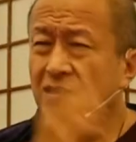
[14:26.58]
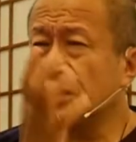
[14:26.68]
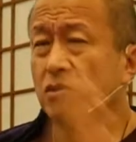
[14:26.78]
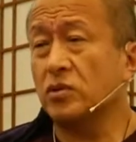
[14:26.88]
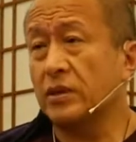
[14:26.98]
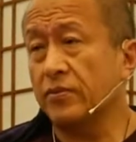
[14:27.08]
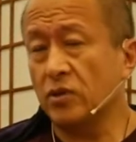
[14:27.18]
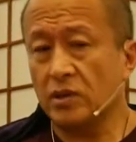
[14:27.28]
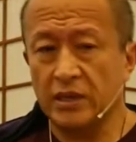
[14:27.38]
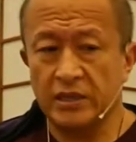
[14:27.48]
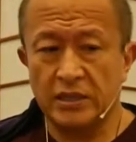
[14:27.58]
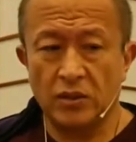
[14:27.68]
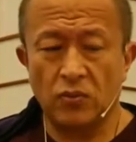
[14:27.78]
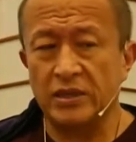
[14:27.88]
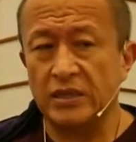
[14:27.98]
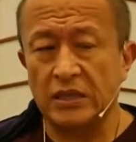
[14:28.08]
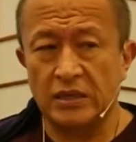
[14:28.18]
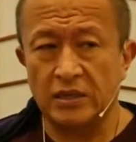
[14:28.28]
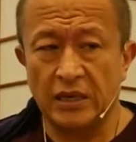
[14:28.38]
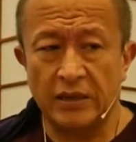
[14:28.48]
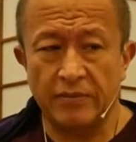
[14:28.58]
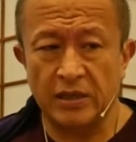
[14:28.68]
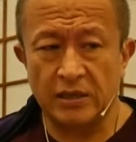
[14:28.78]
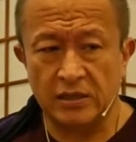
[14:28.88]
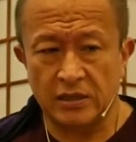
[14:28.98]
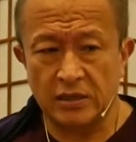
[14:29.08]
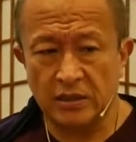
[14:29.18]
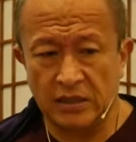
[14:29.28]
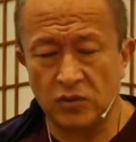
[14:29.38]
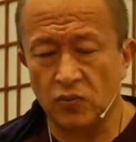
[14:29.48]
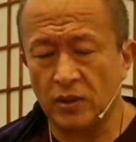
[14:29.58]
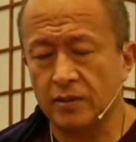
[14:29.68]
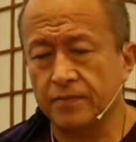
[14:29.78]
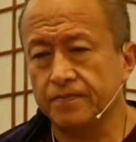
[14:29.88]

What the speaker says: Just to give you an idea what it really means, this one.